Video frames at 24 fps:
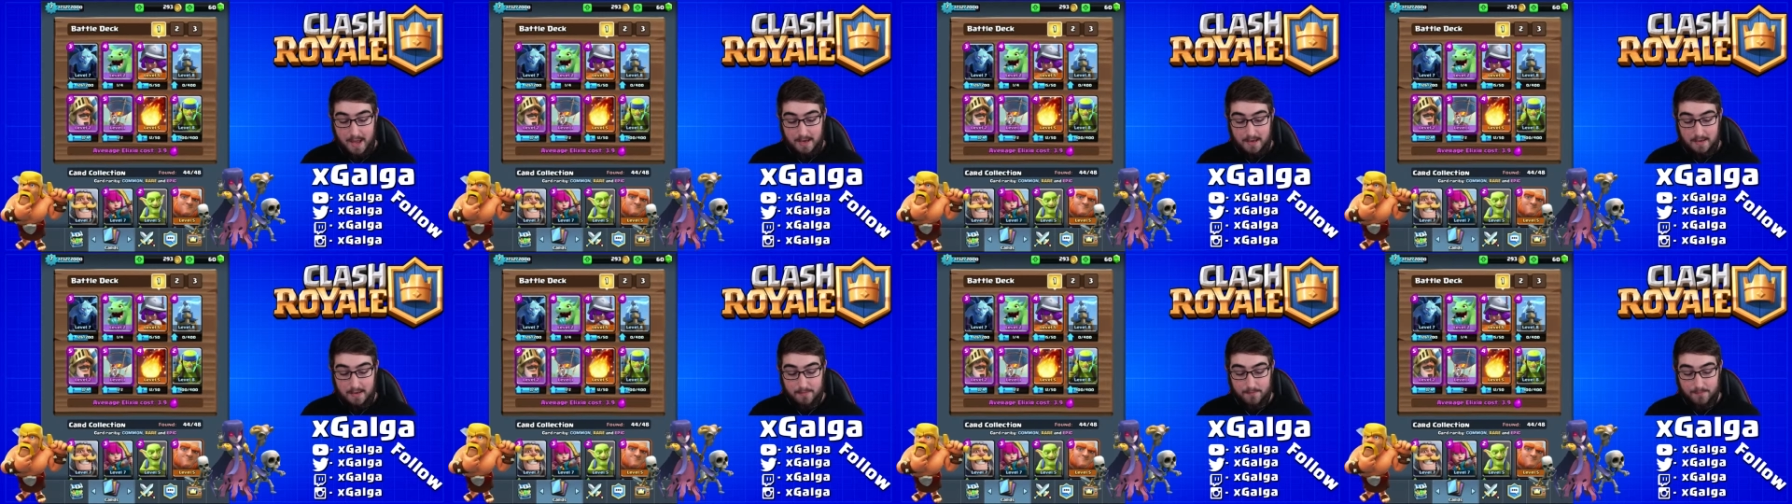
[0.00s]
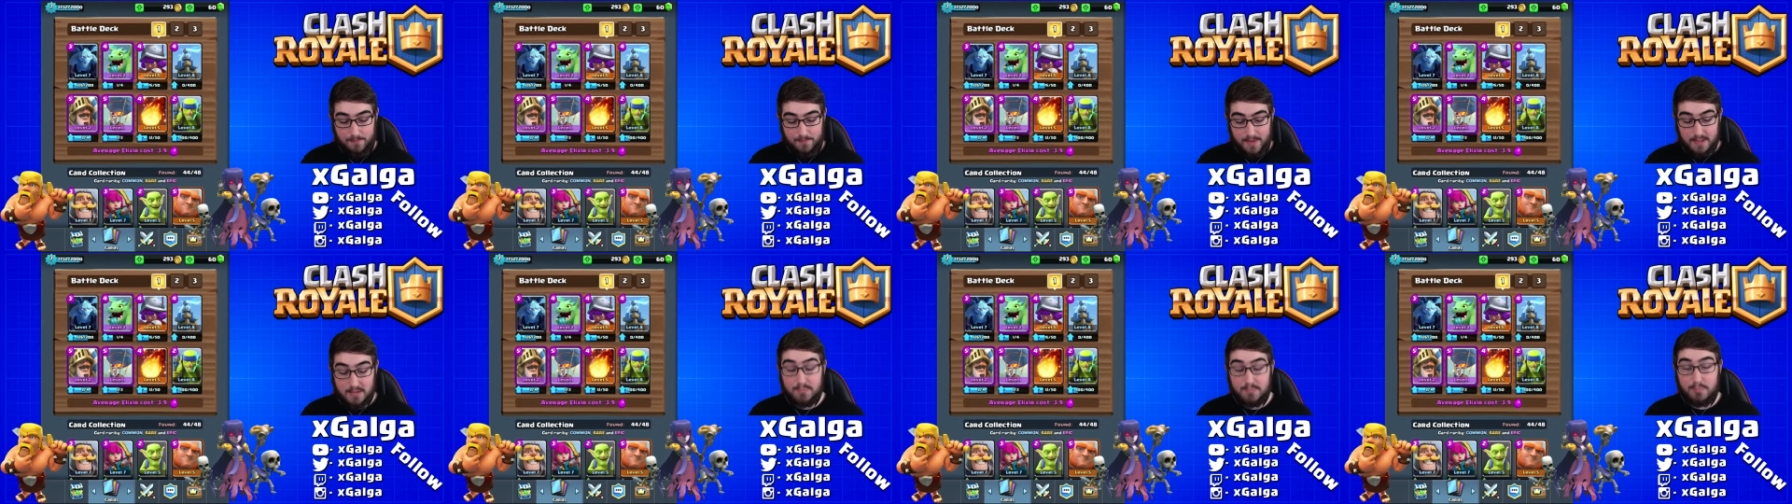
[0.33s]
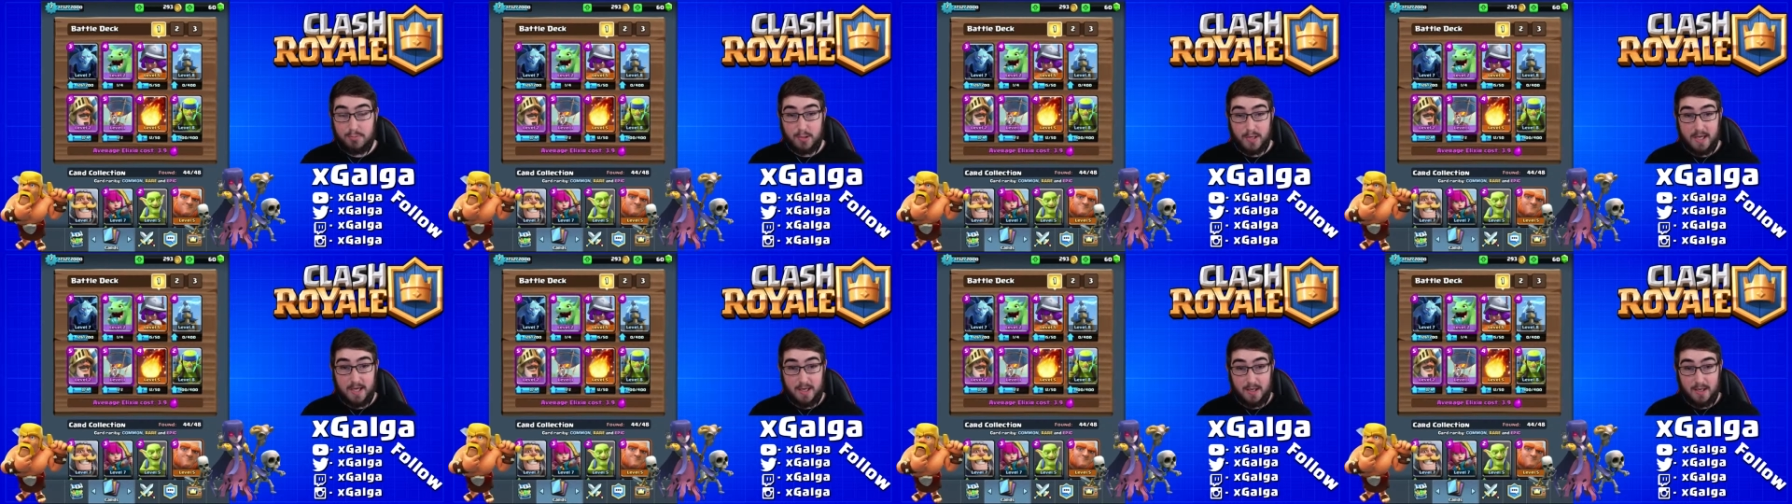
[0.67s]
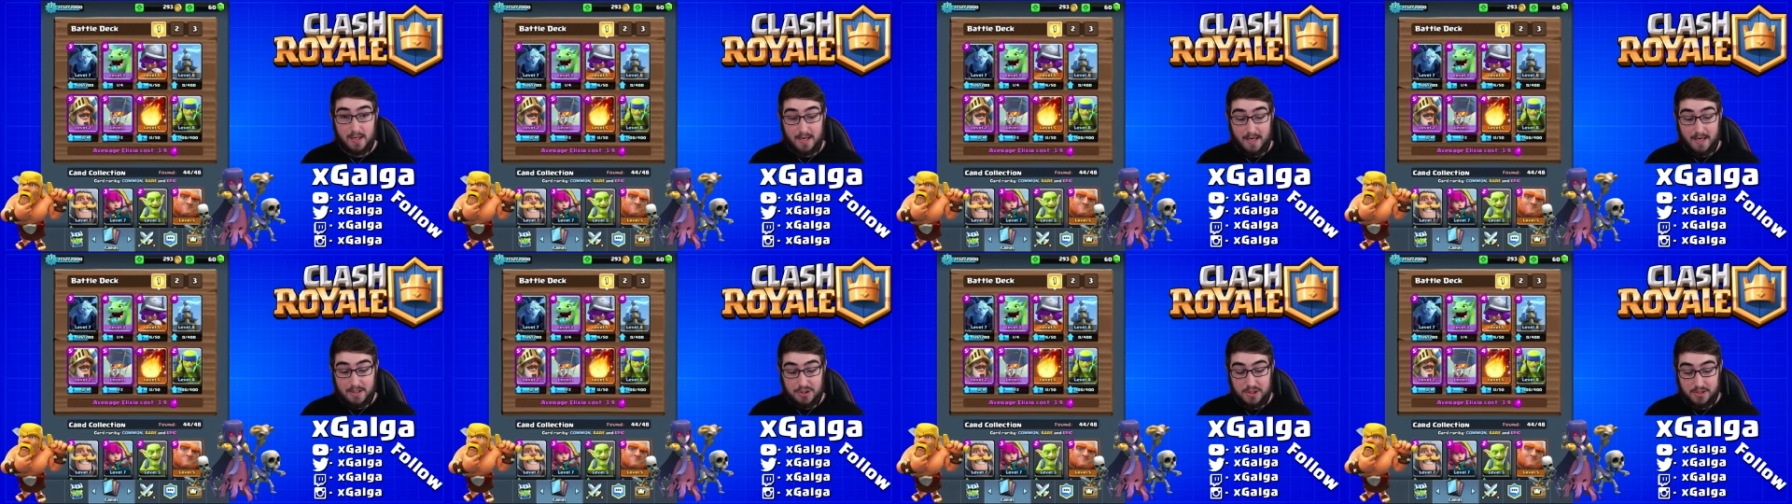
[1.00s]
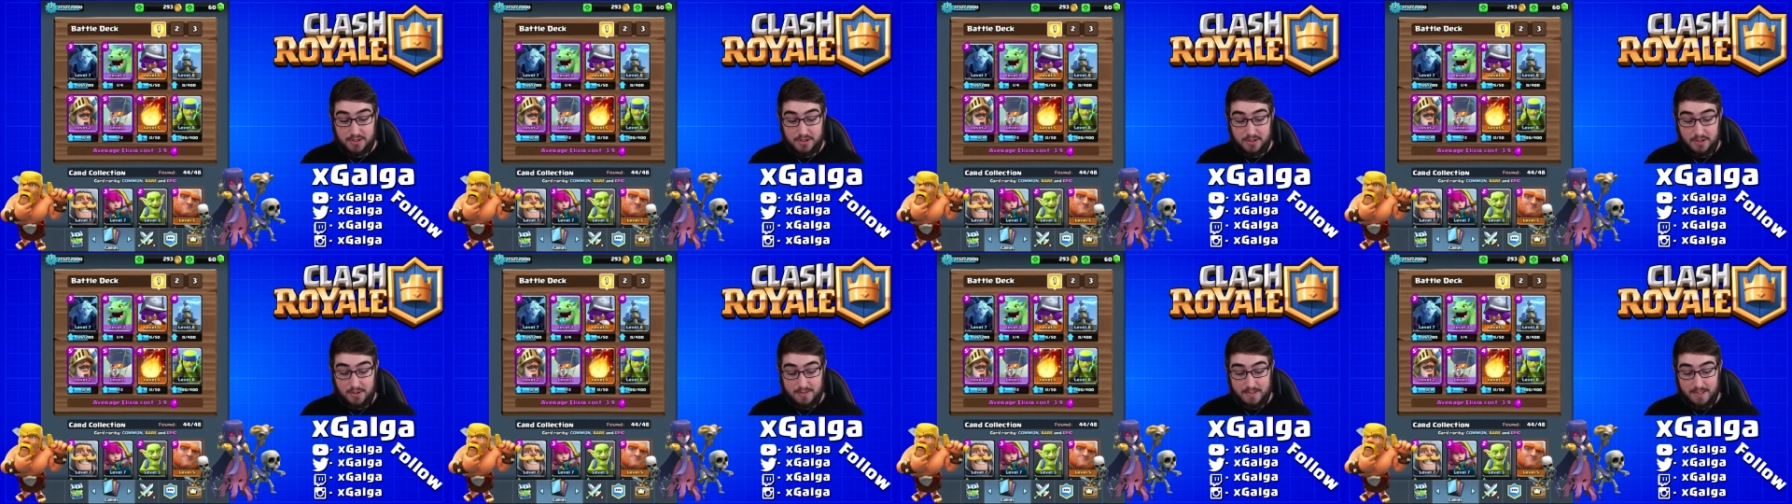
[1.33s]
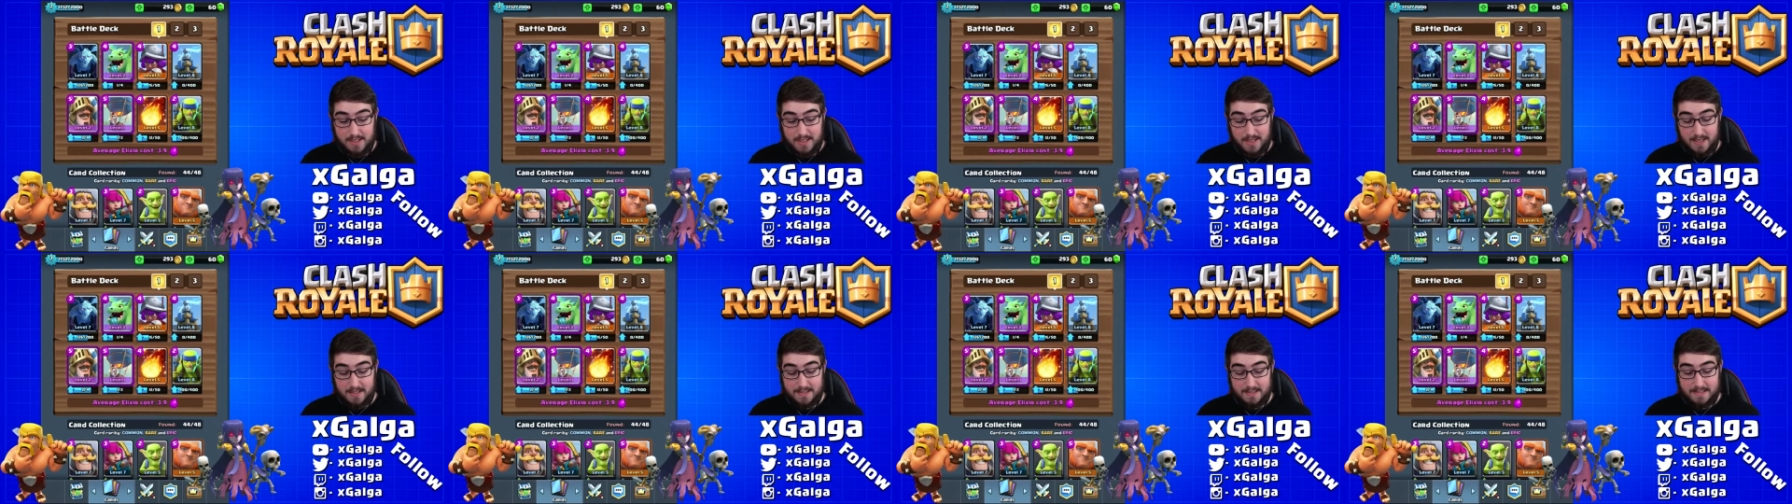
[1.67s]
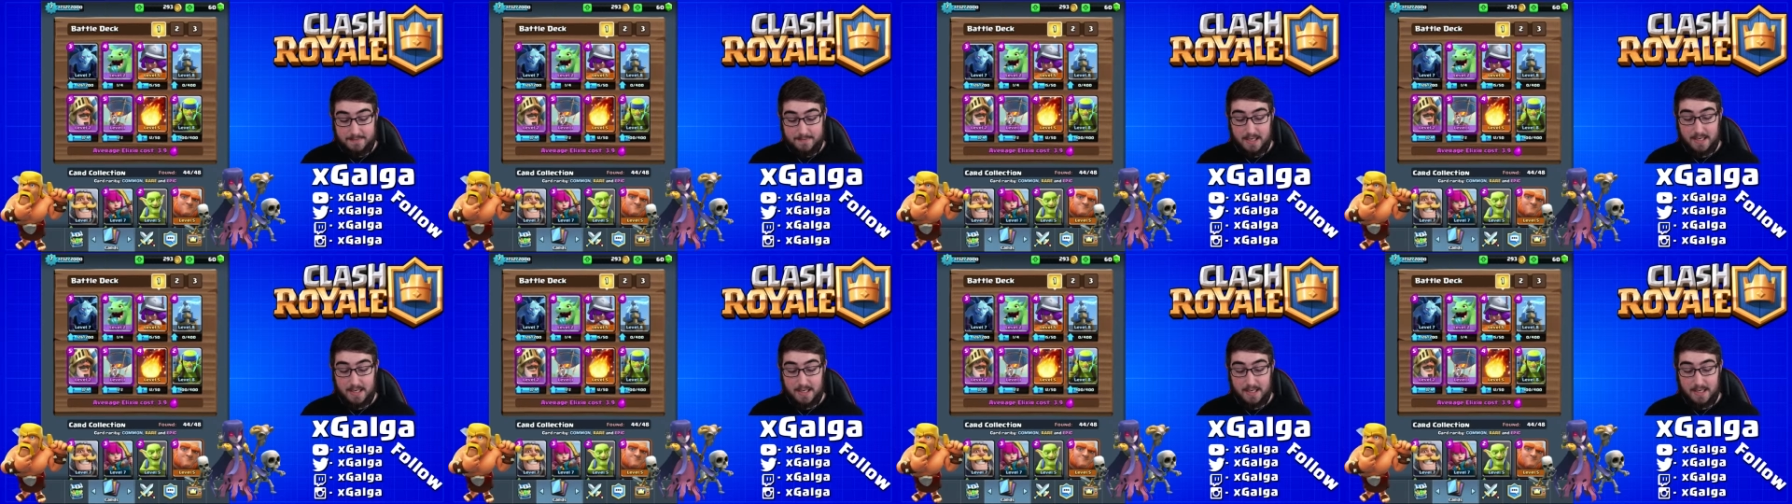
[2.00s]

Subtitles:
And it's pretty good. I just used it against